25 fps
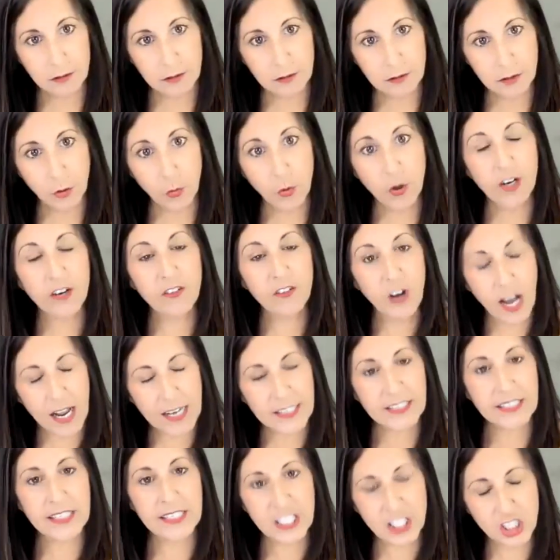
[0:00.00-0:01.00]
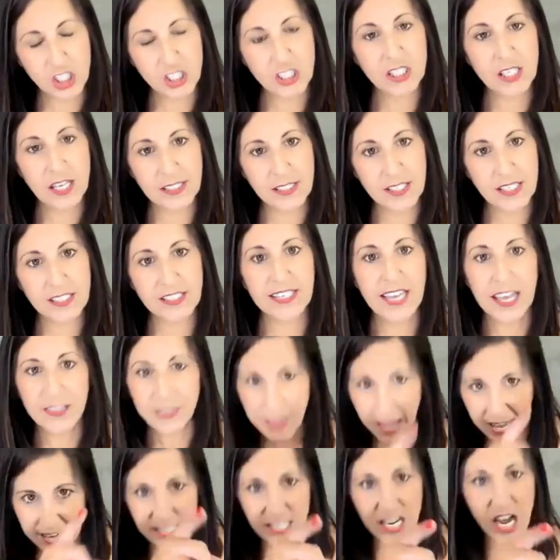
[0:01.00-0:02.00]
The Word of God teaches us this. Get
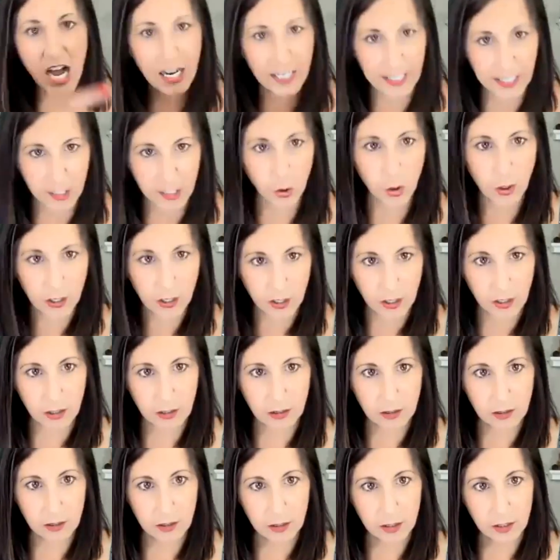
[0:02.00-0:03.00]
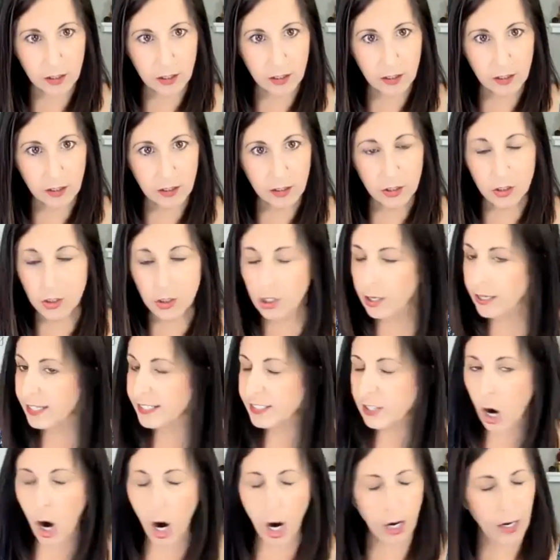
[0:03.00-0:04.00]
that tongue in order
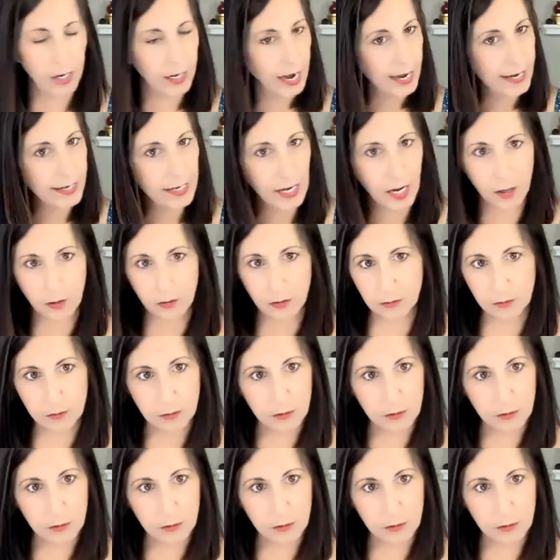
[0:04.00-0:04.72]
it's hard. I know.